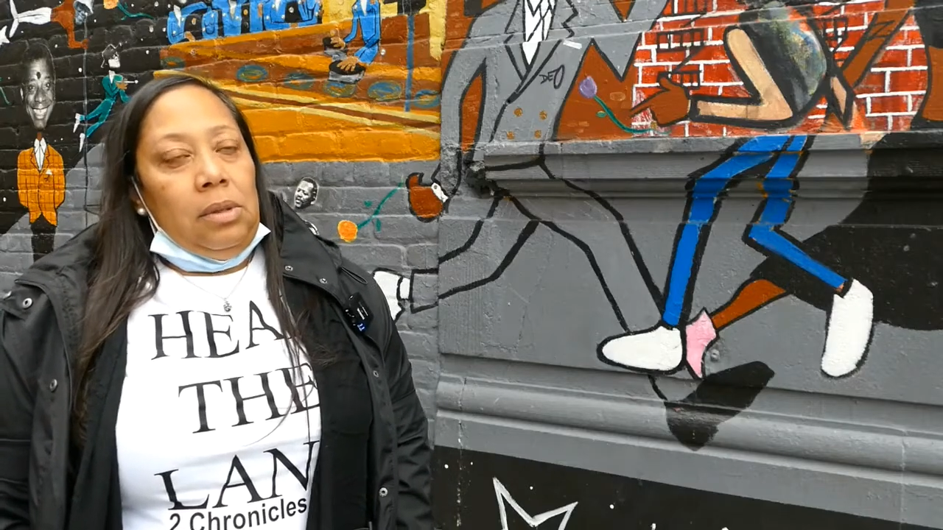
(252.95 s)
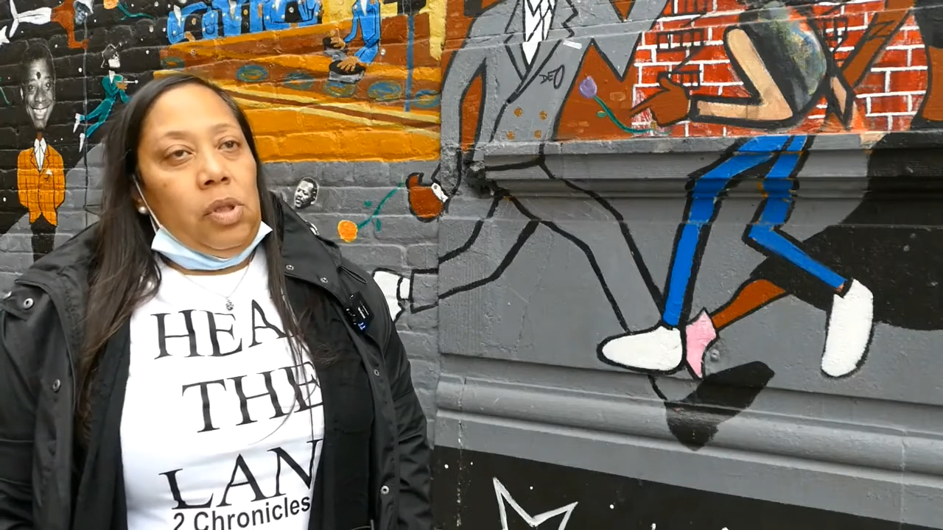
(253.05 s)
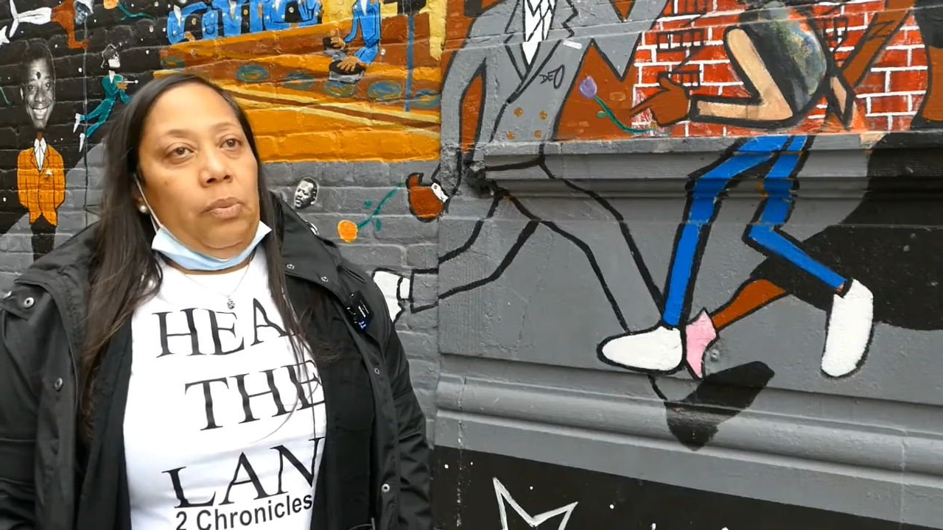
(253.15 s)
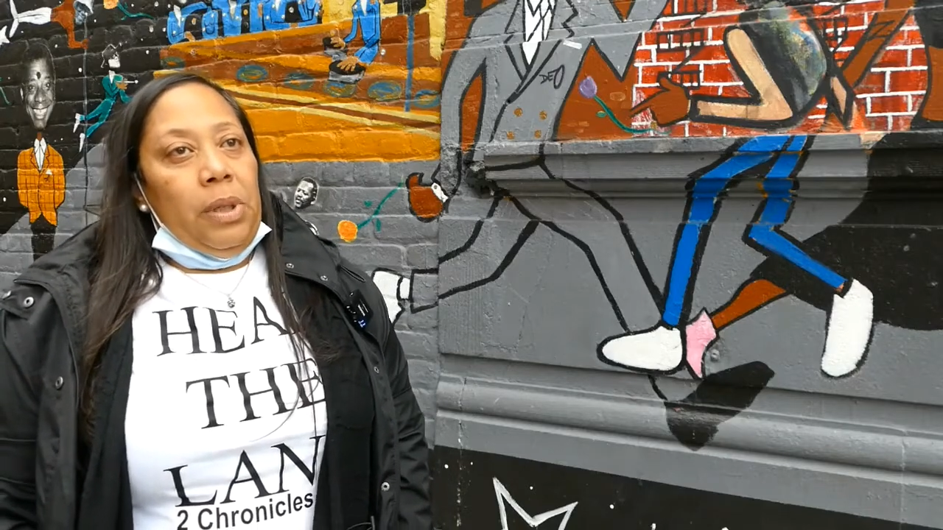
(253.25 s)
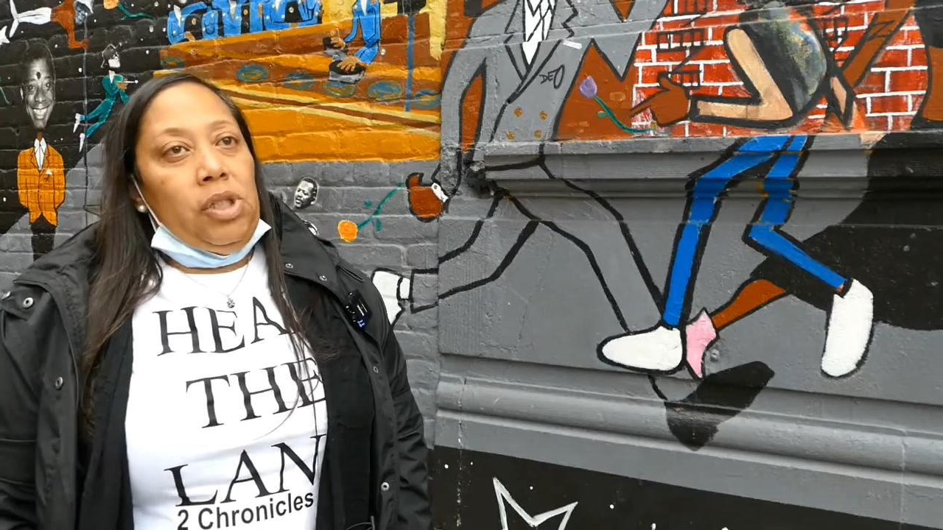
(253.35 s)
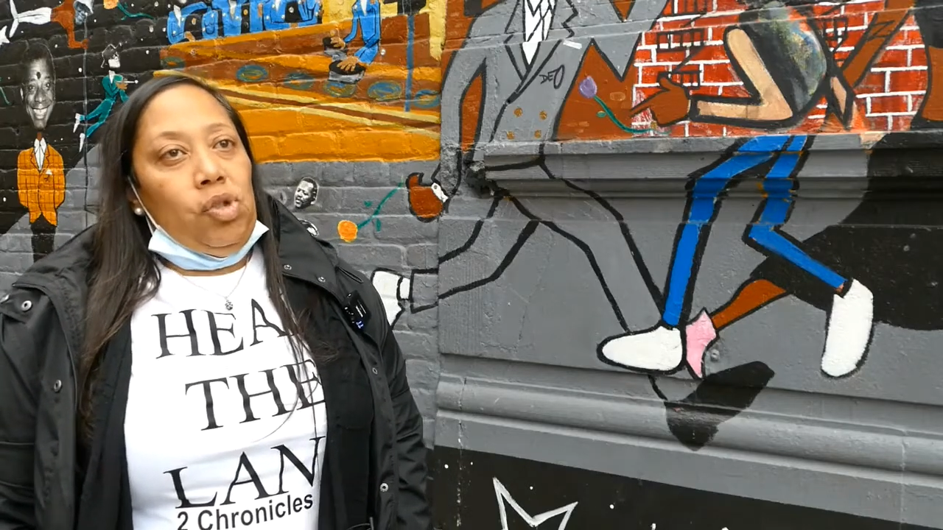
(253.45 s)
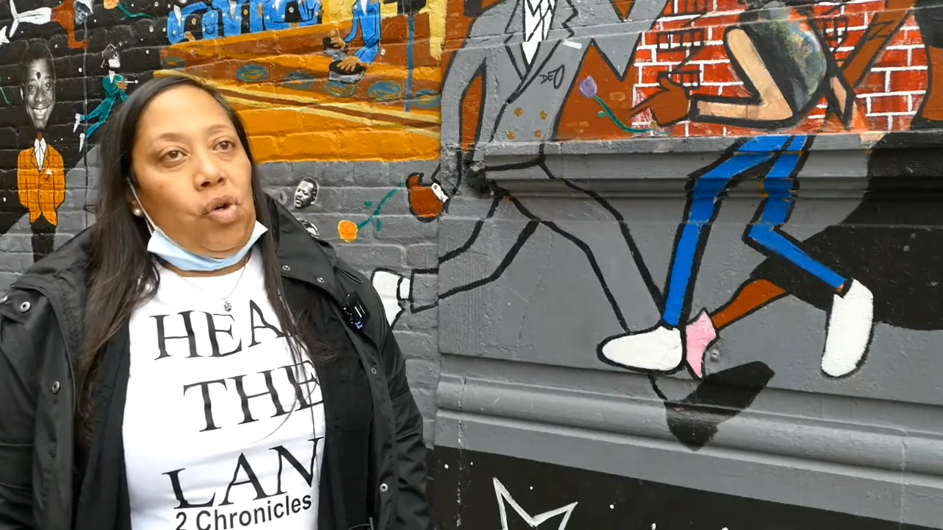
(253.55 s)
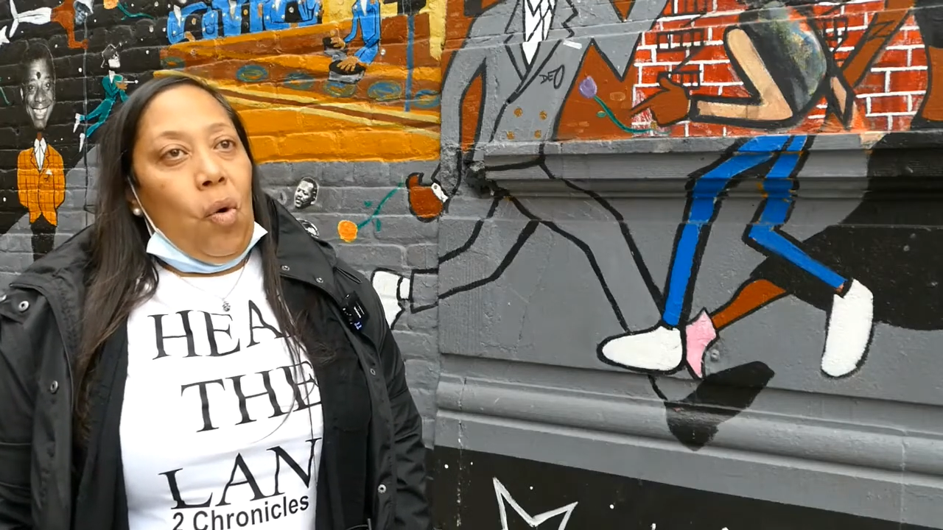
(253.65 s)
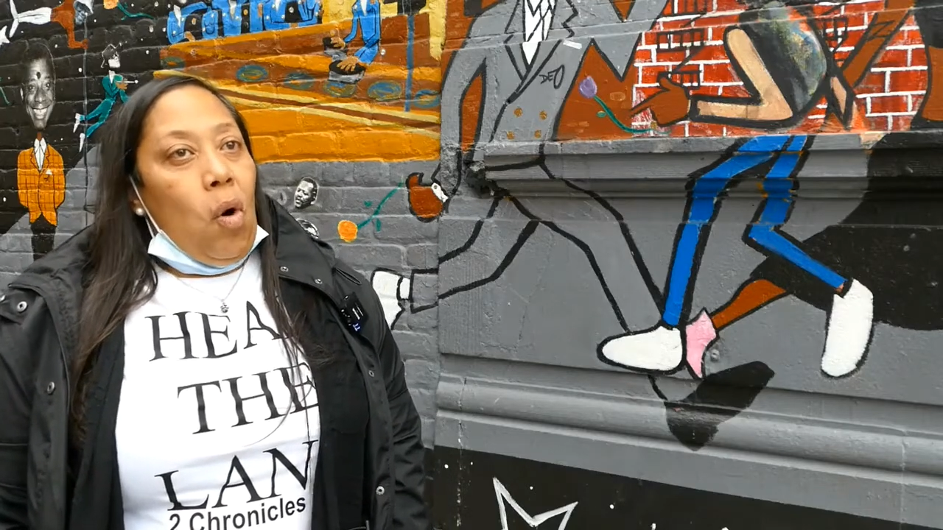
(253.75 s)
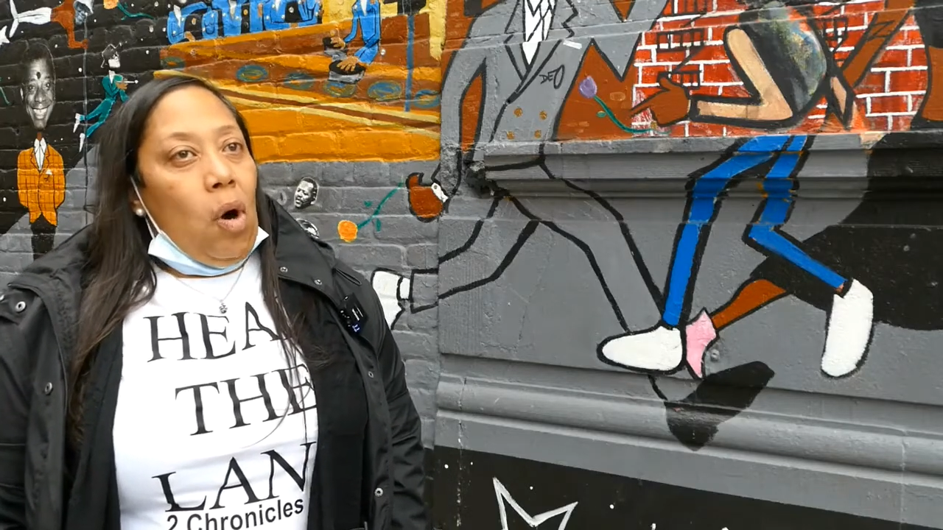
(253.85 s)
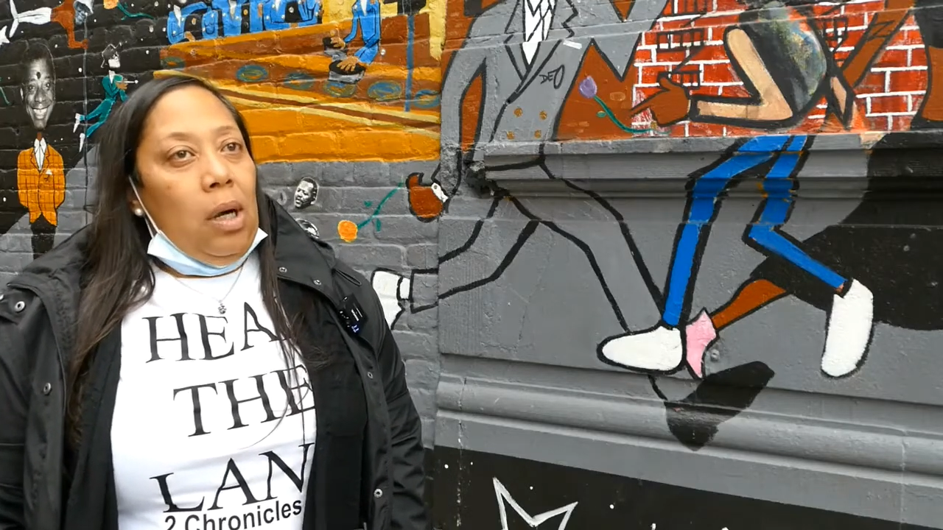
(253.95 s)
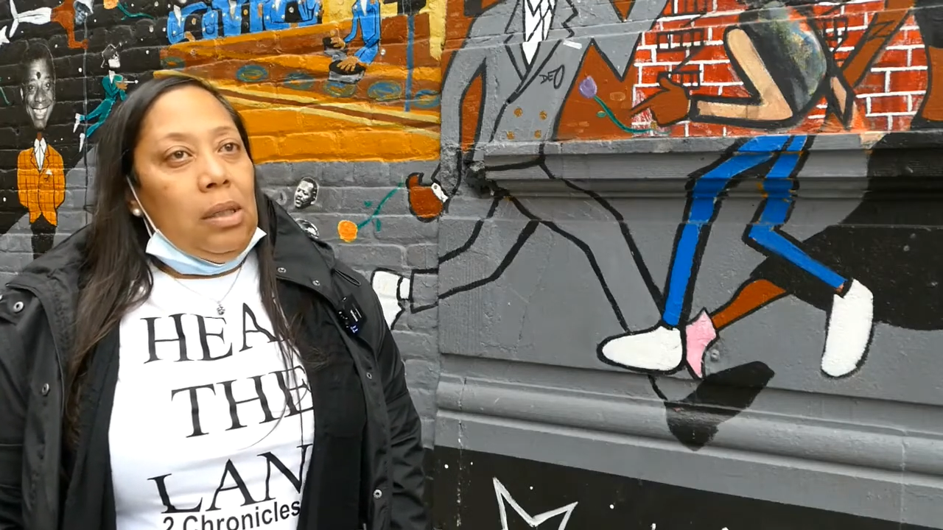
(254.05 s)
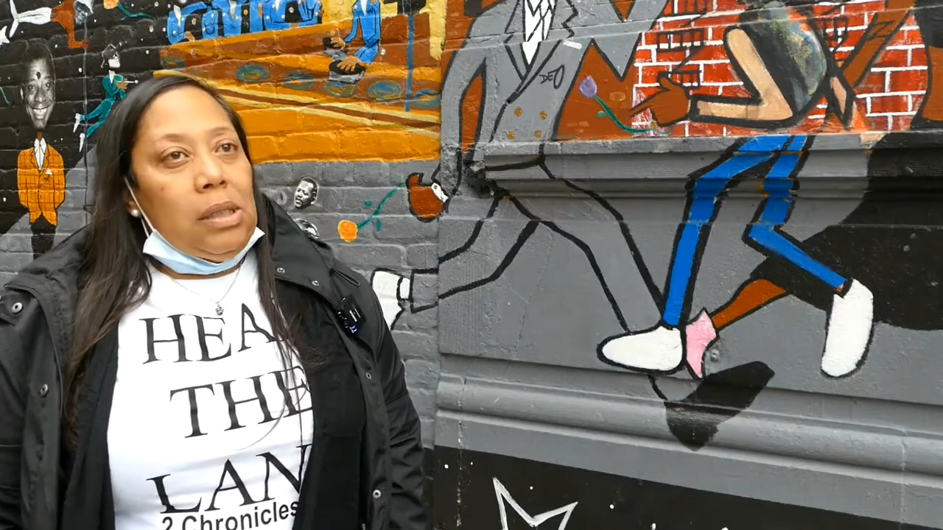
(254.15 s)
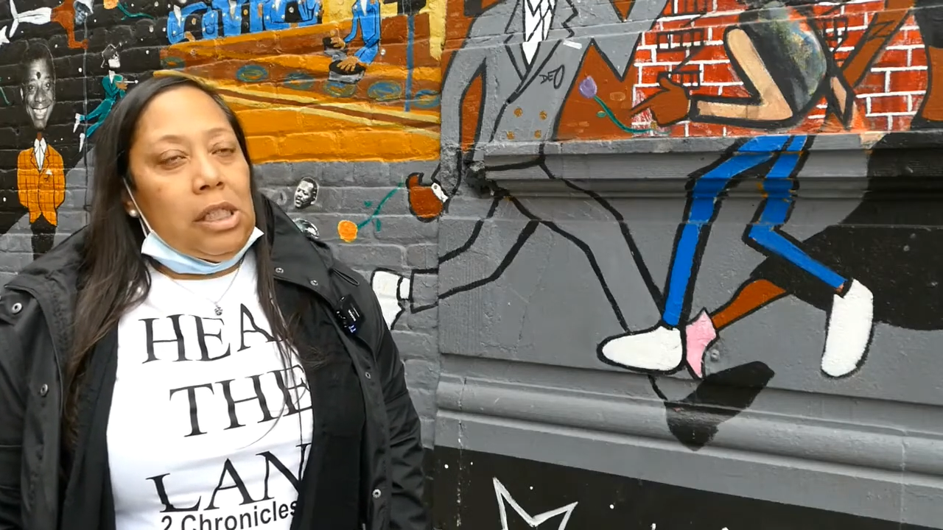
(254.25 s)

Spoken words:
To be strong,